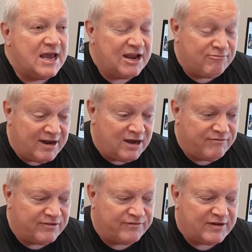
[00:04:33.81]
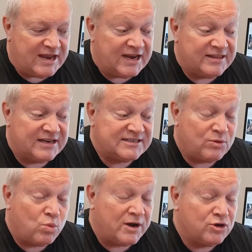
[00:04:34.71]
He ran over the flat, and then he's
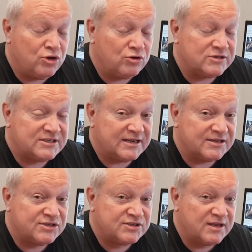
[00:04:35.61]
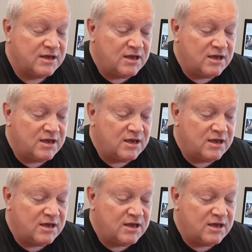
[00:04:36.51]
had 1 hurdle since.